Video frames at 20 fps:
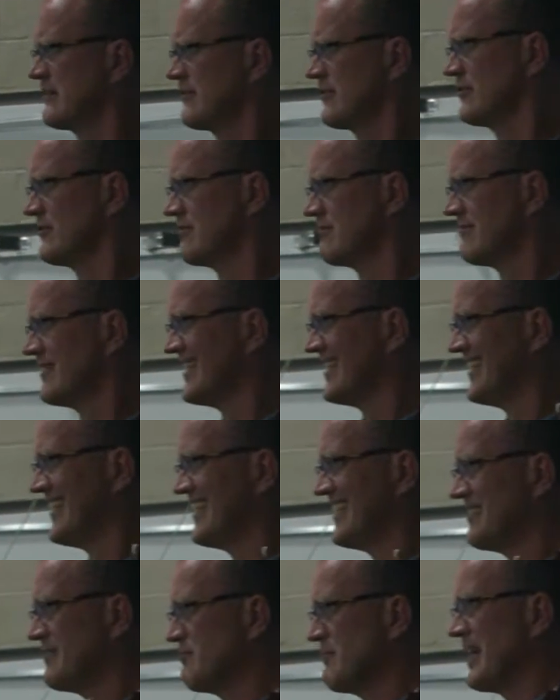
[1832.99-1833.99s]
You
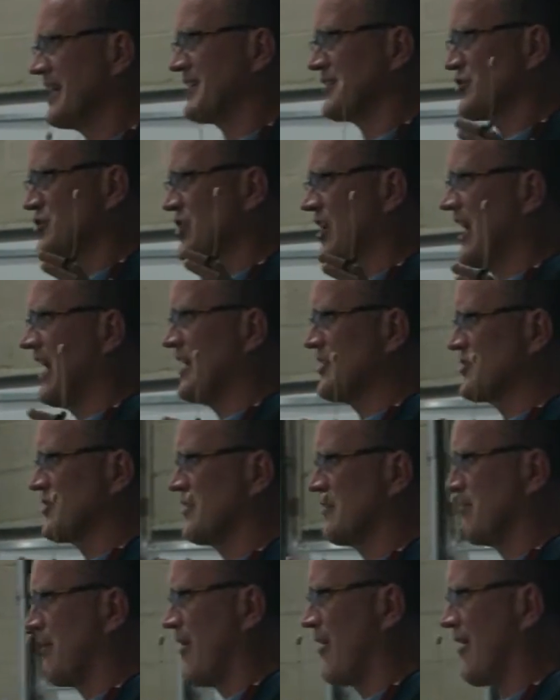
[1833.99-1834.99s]
make the change in
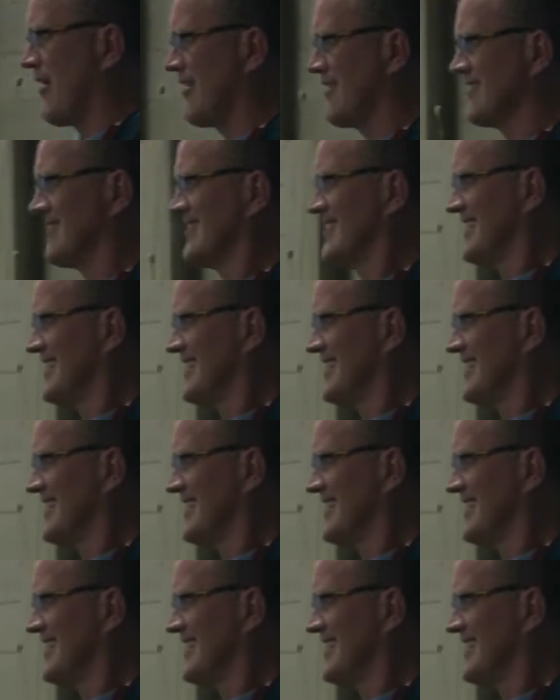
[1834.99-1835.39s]
the barn,